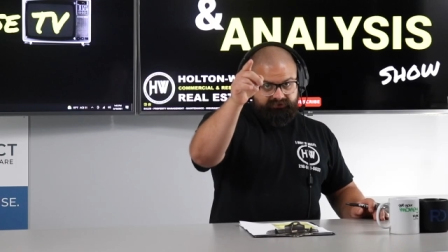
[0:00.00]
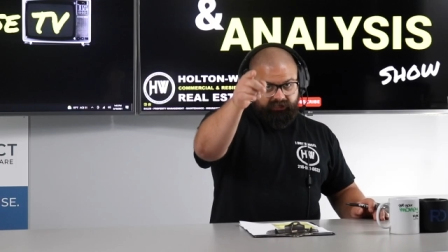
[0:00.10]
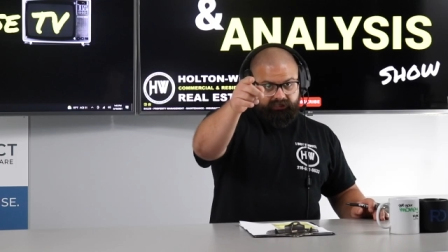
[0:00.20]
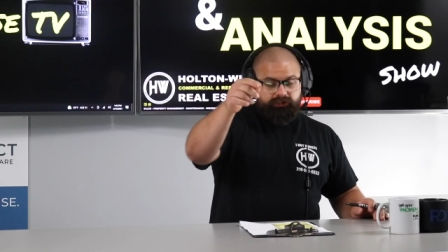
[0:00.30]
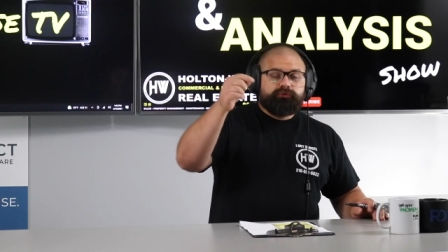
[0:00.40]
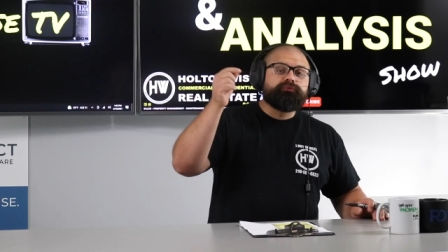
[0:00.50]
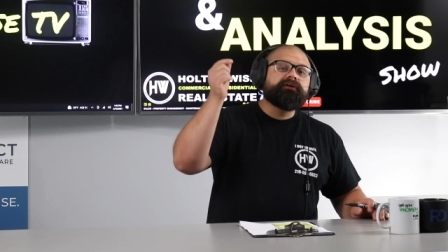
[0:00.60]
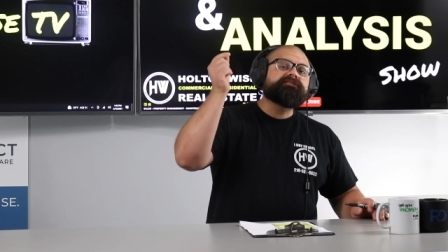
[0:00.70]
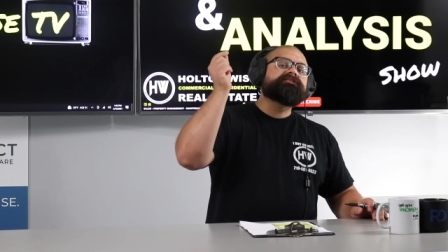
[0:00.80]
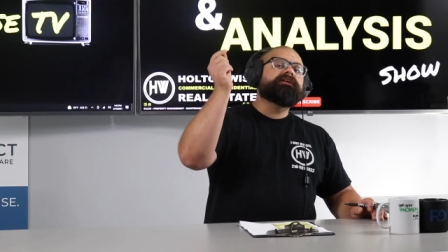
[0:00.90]
like you,
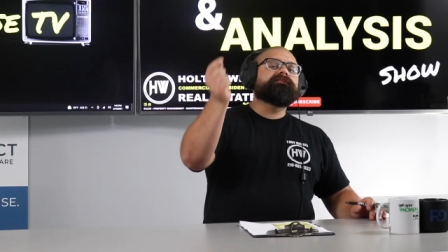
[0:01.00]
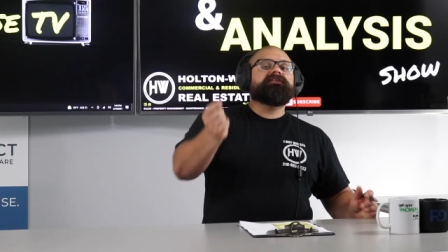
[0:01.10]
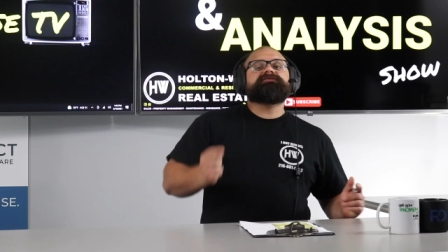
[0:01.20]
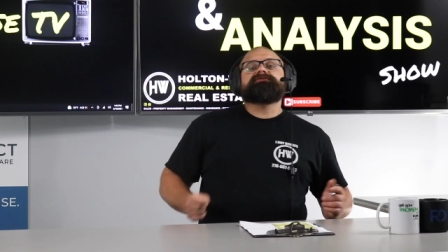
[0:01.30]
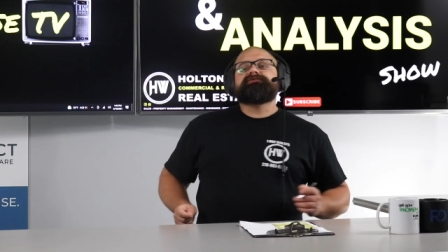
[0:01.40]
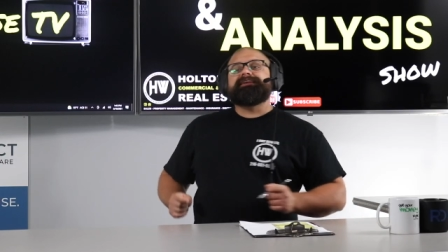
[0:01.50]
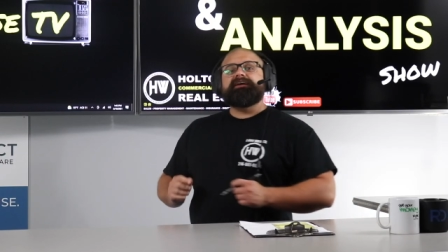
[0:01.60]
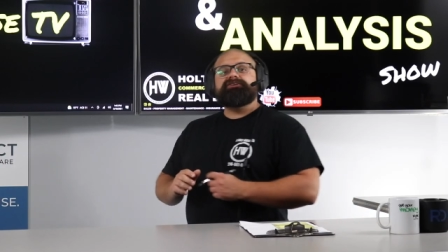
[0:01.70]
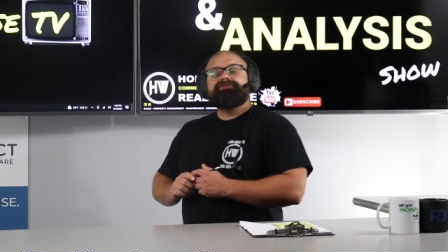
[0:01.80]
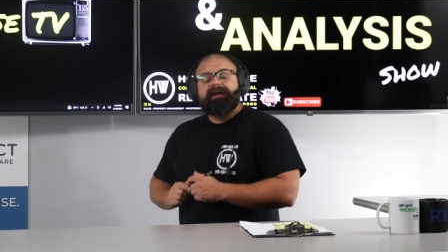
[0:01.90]
real estate investors
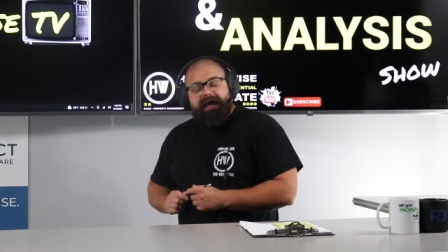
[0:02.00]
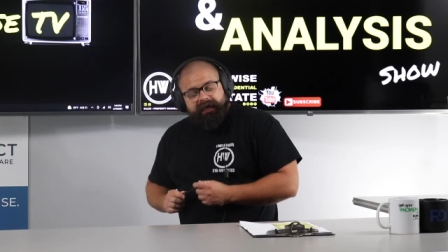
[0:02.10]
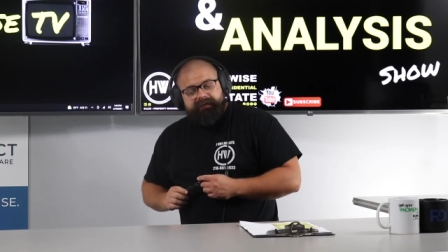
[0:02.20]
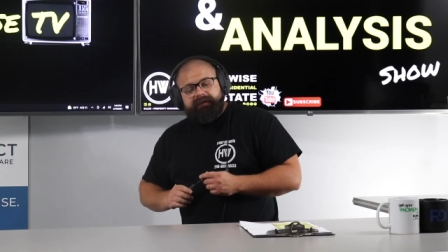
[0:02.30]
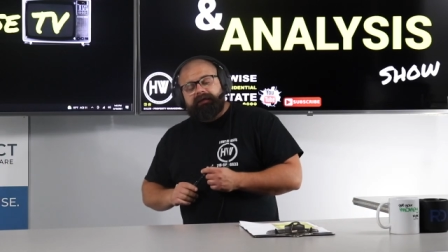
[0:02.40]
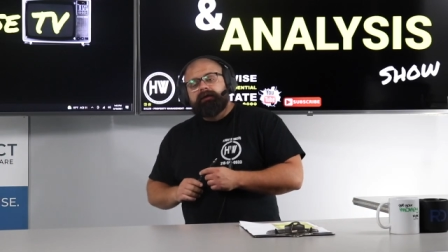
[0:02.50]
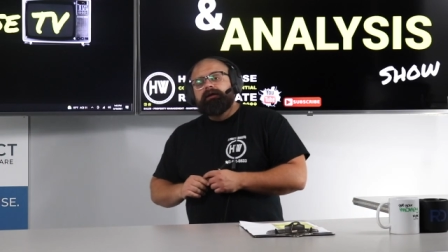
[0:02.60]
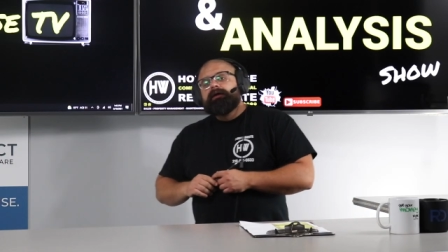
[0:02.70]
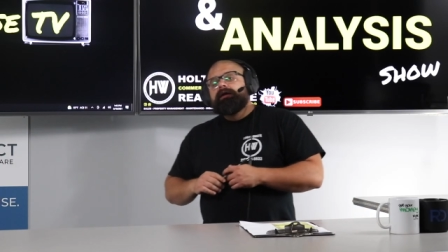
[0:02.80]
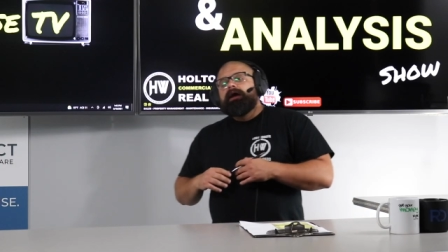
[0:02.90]
like Johnny,
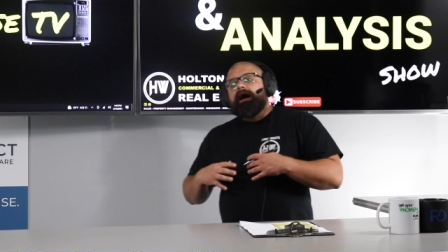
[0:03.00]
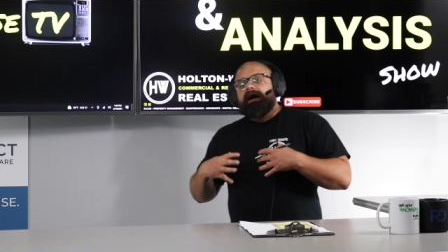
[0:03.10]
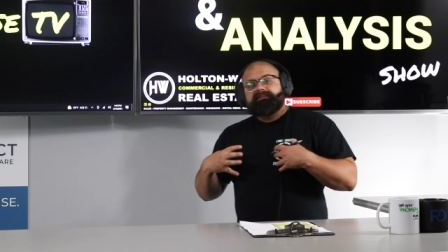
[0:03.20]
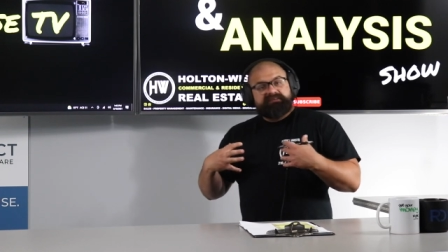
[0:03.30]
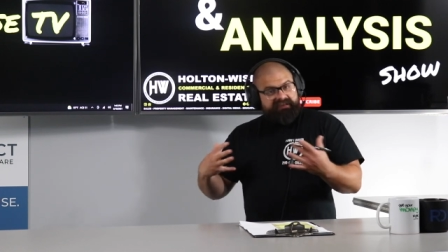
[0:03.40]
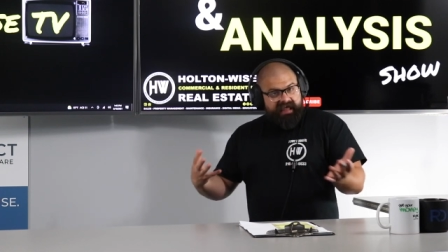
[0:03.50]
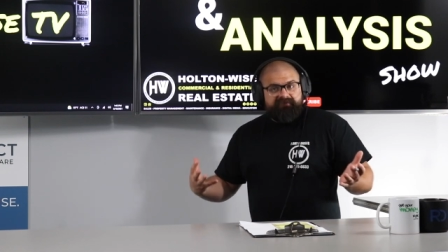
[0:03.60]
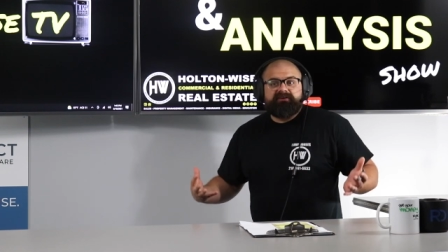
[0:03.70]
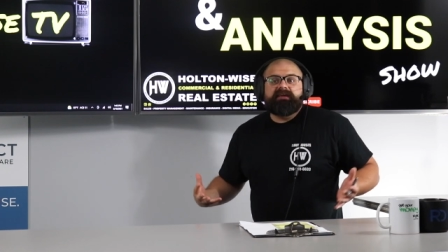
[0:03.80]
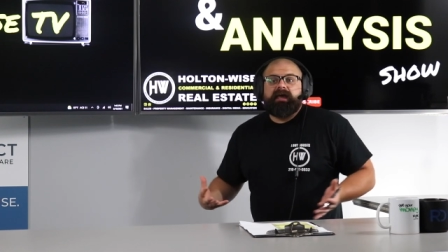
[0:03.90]
to
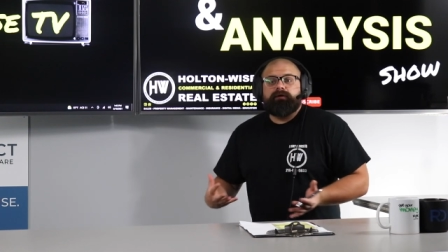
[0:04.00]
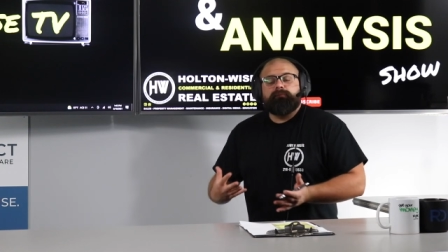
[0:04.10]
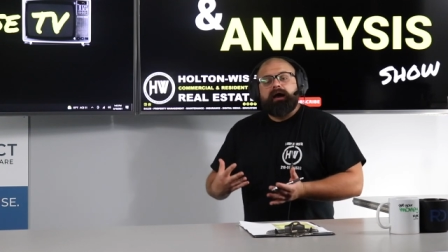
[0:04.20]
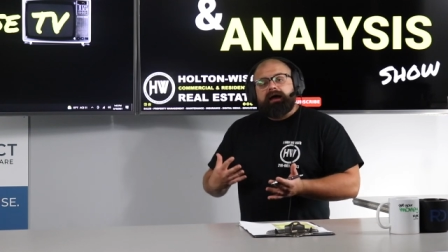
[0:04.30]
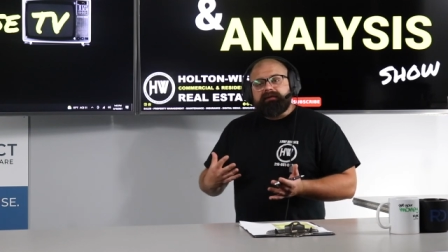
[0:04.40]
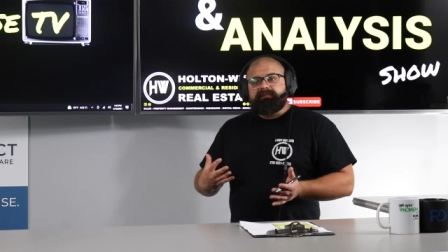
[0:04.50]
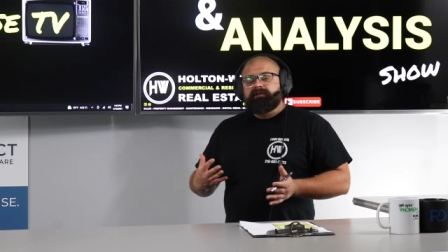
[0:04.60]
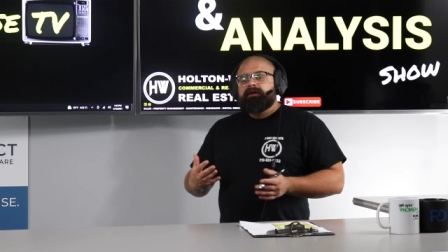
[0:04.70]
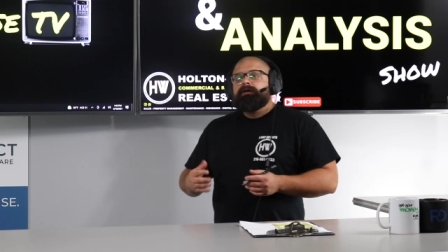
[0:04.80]
navigate, right?